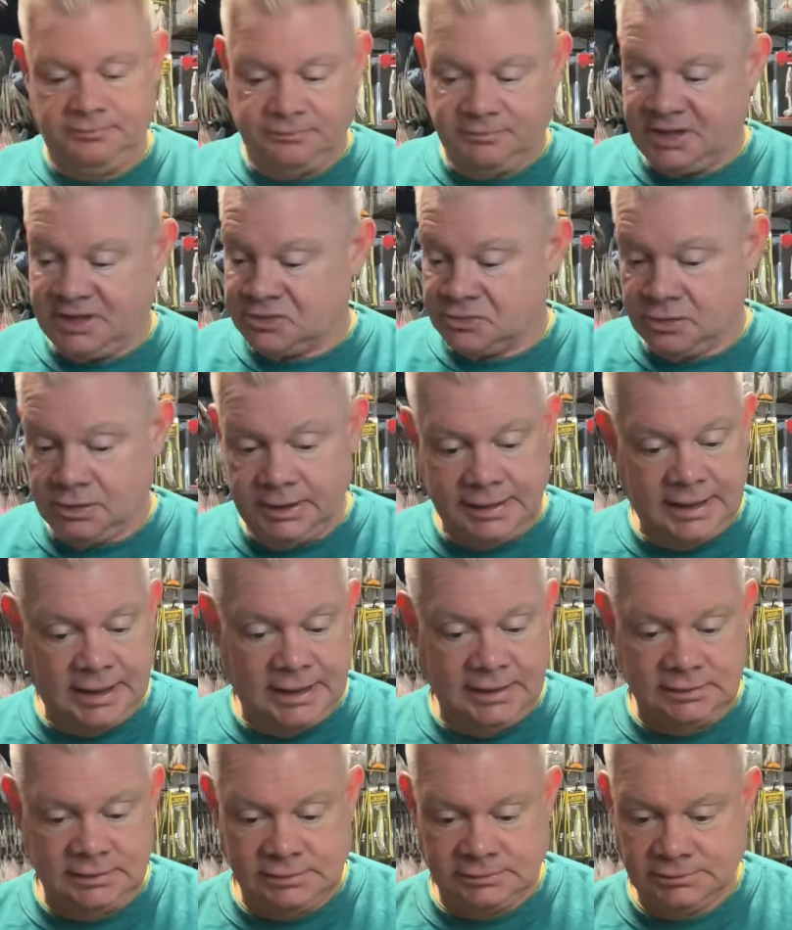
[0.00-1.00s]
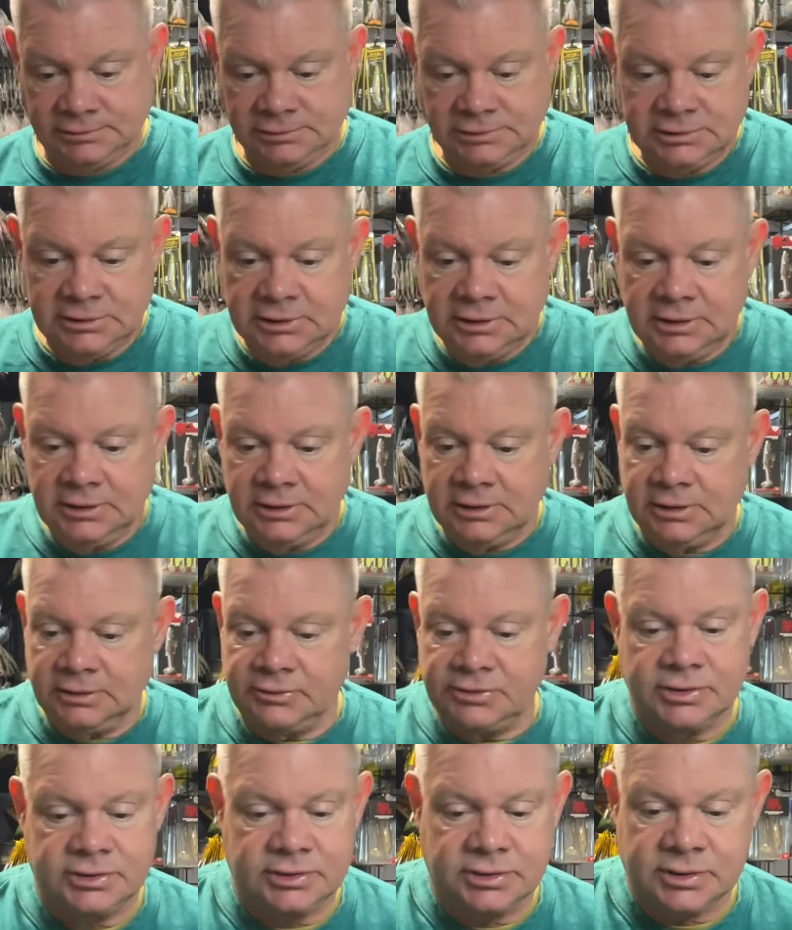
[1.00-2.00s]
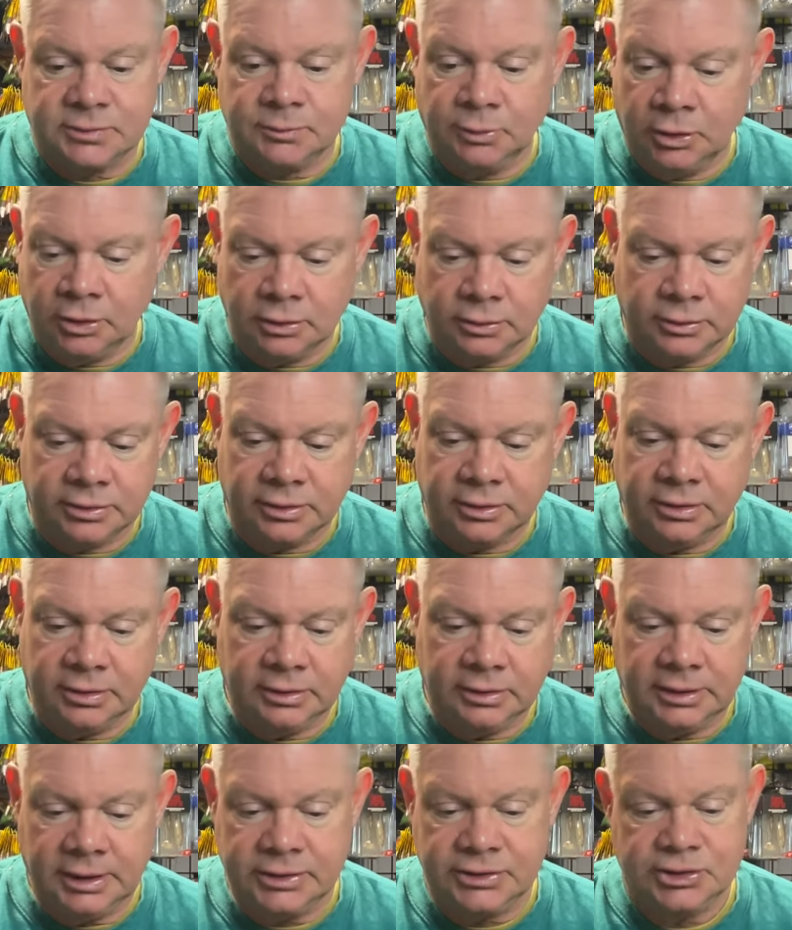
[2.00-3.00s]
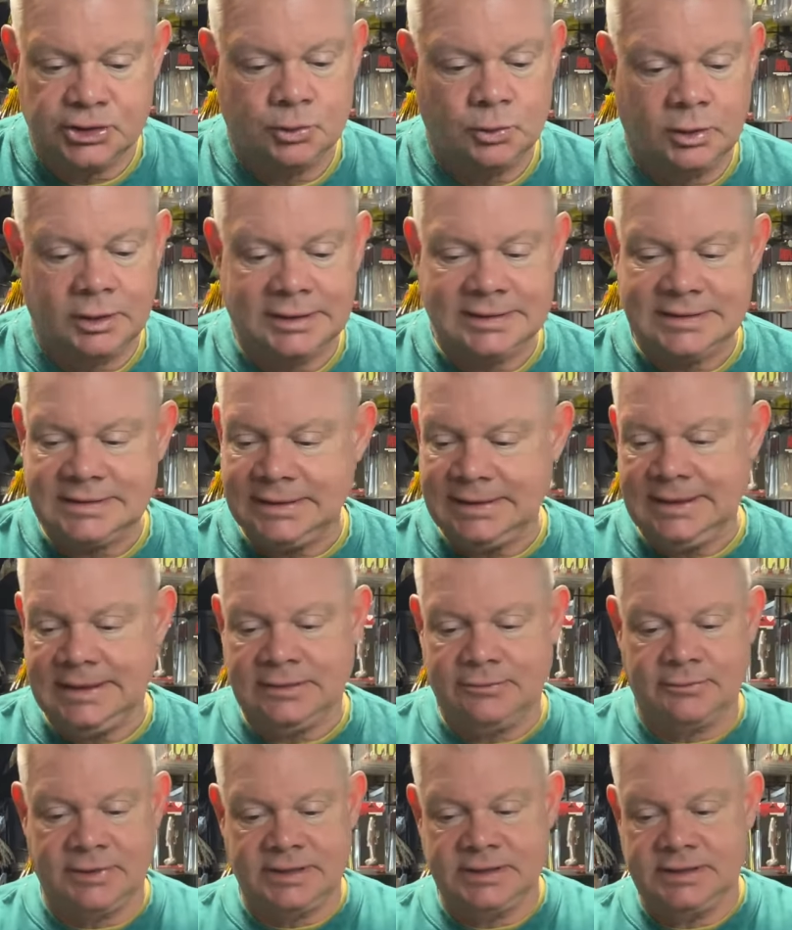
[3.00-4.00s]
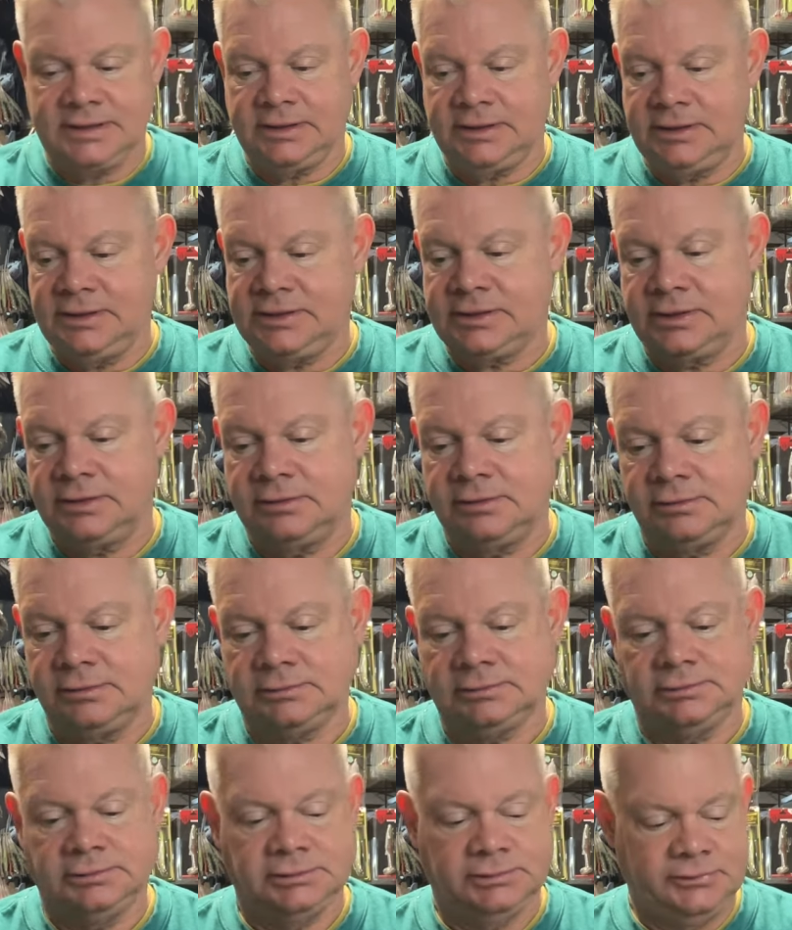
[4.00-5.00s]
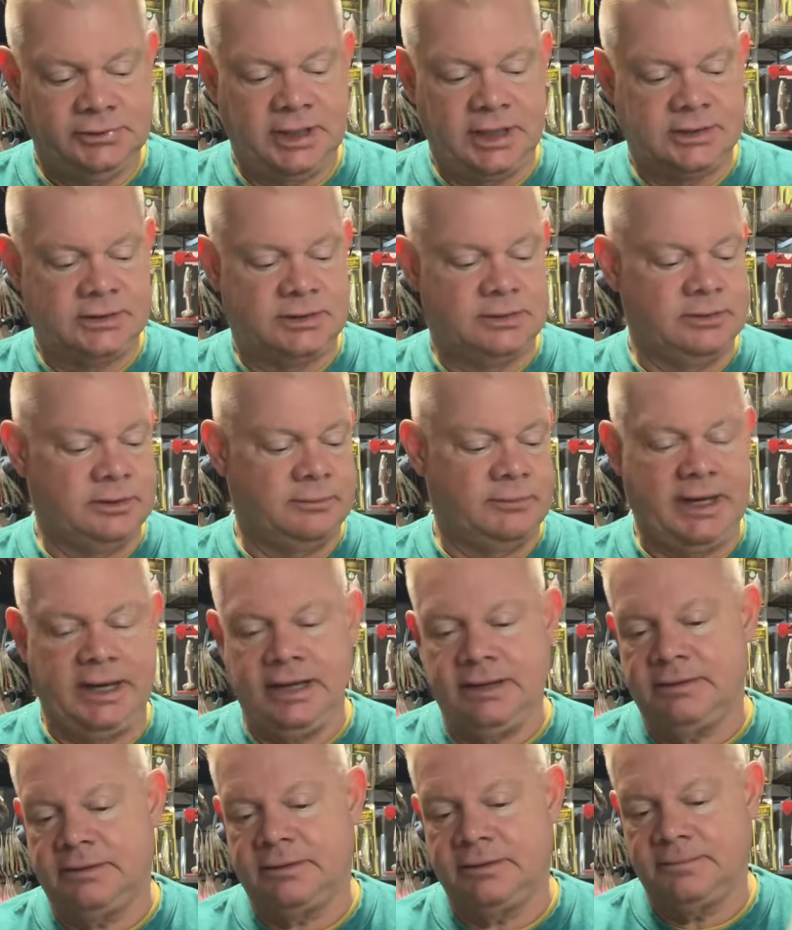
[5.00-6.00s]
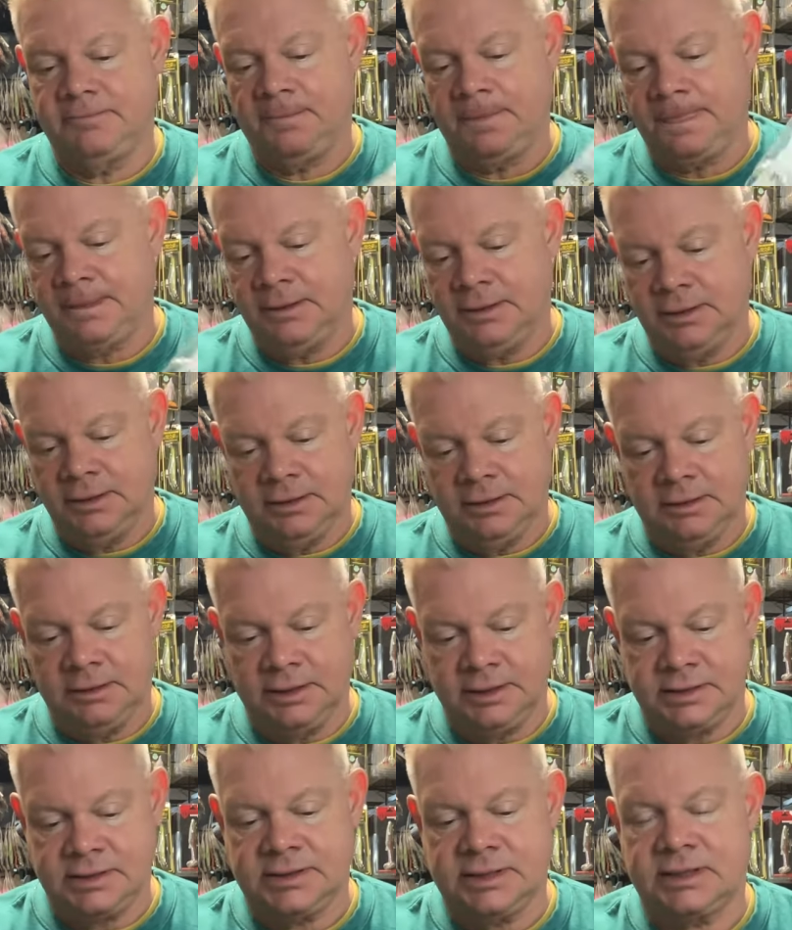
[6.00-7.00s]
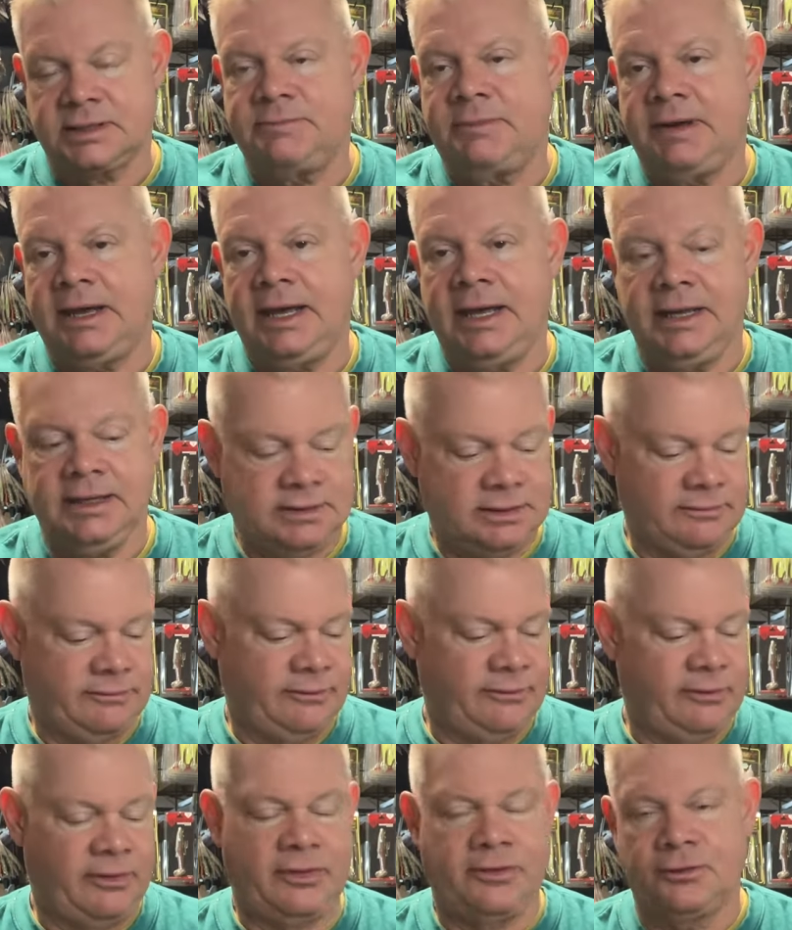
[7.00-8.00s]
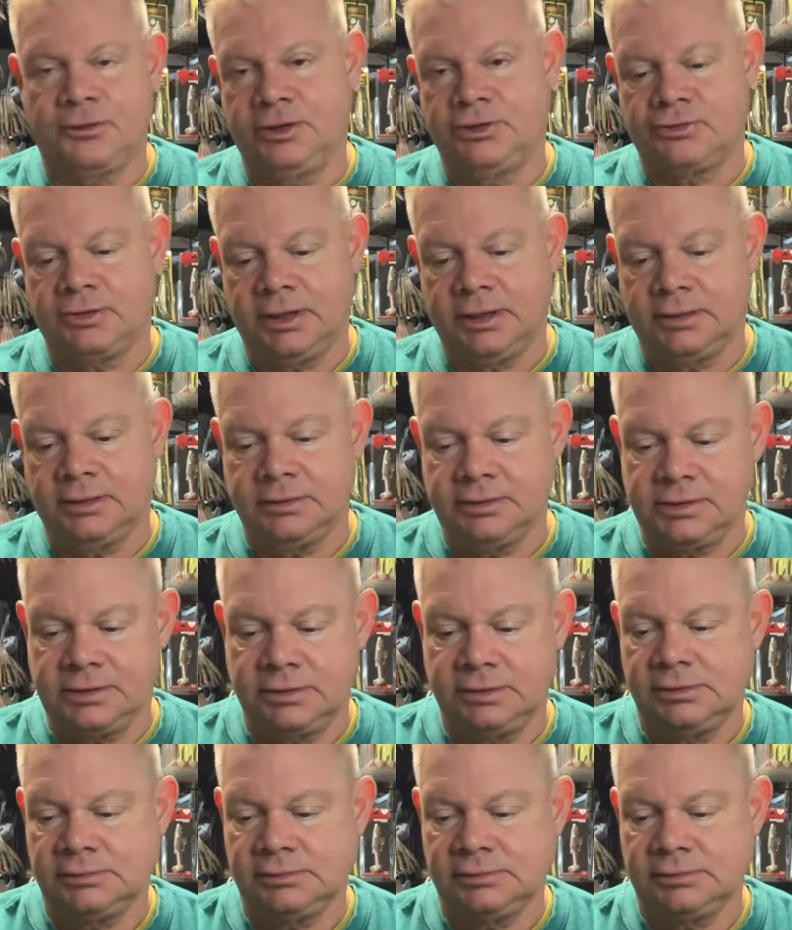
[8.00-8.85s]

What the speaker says: That's all I got. It was just a small order. I just wanted to get the rest of these. So you guys do the math. That's 6 bags of 30 trailers.